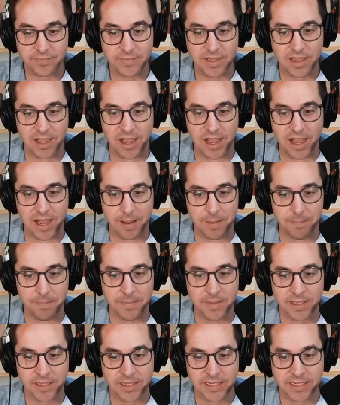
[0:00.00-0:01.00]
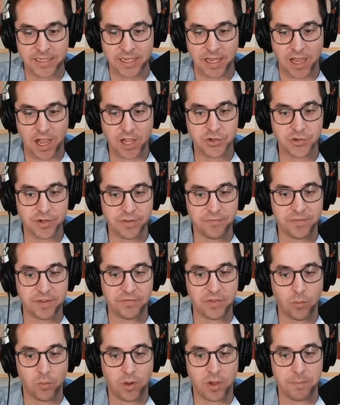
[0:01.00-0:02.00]
Um,
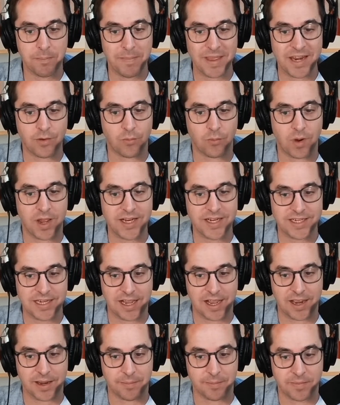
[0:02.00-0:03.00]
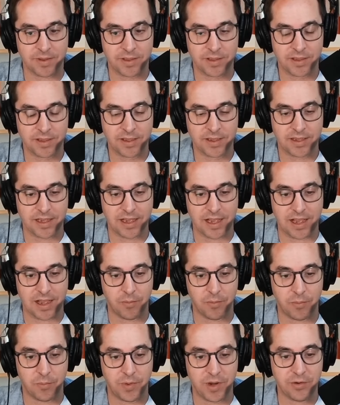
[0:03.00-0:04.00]
151 minute runtime. Uh,
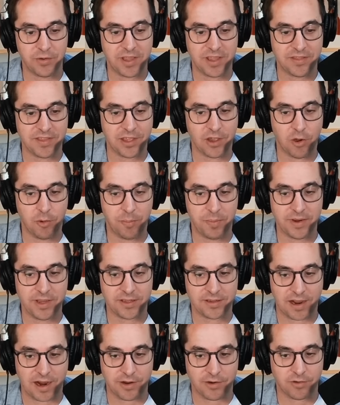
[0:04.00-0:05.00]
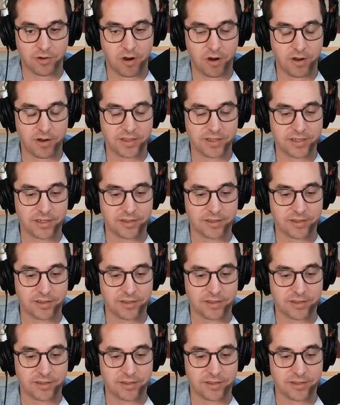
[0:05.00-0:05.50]
we don't get the opening title card until